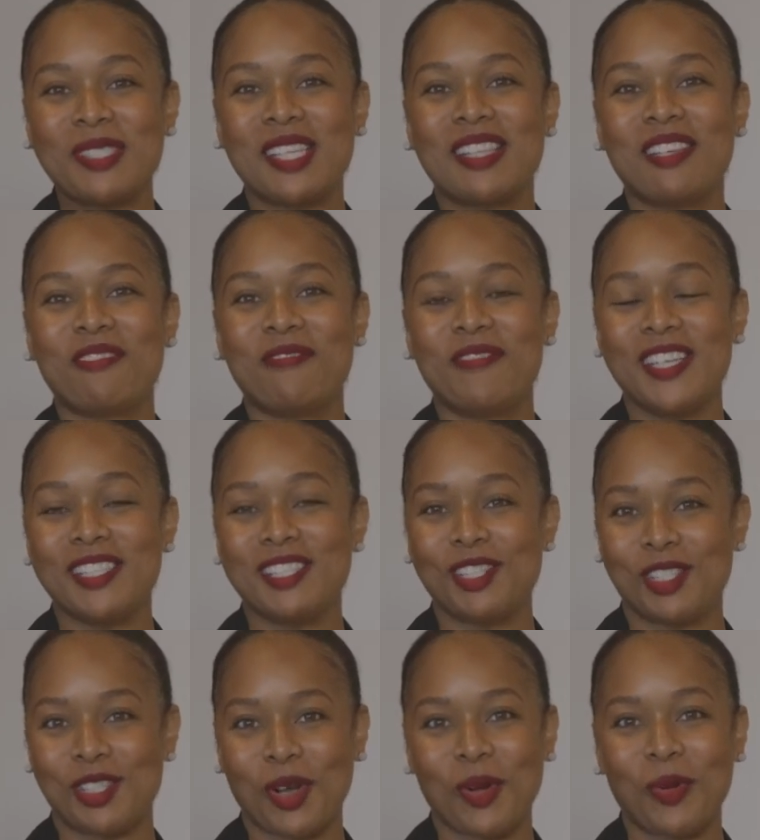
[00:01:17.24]
to the FiZ
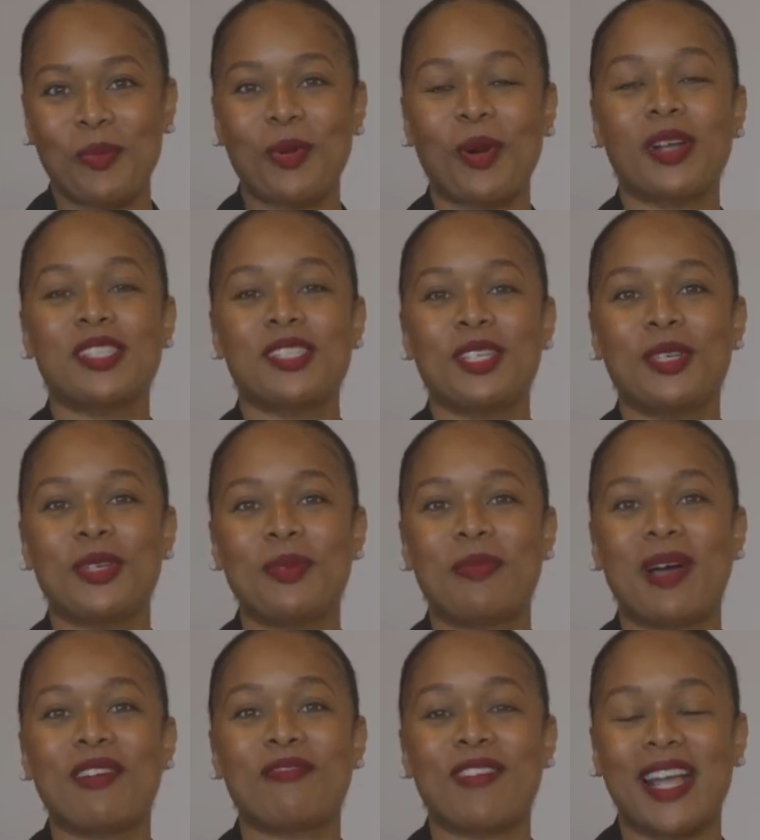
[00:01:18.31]
Show brought to you
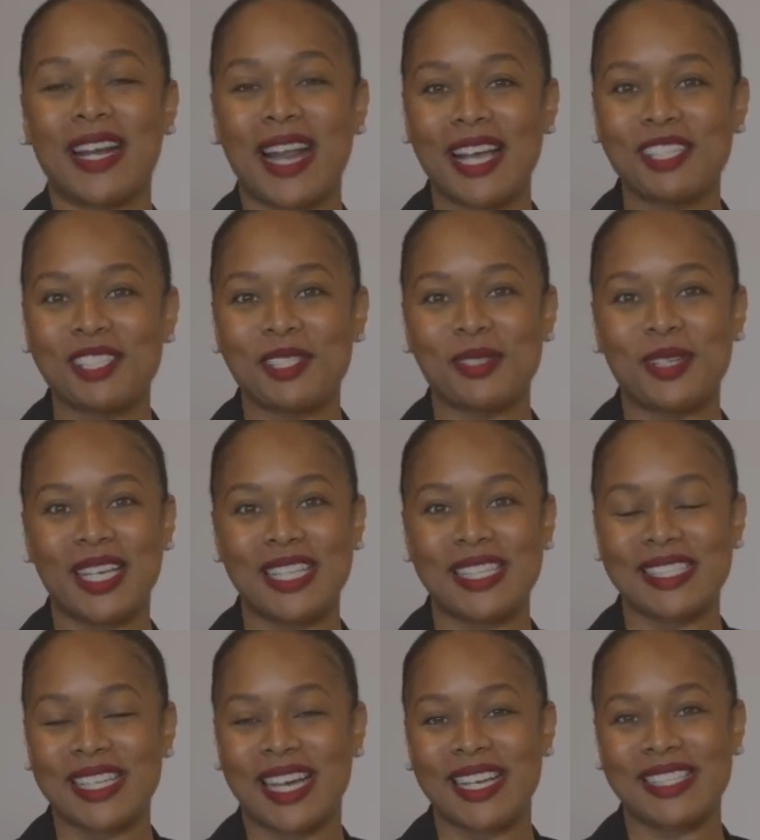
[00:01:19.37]
by Financial
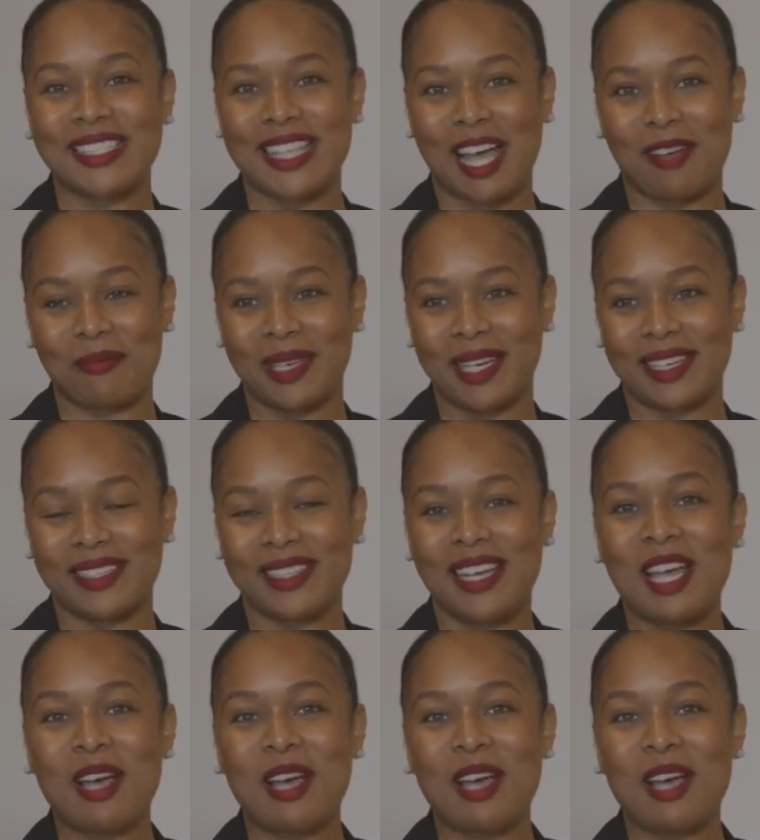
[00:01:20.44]
Insight Zambia.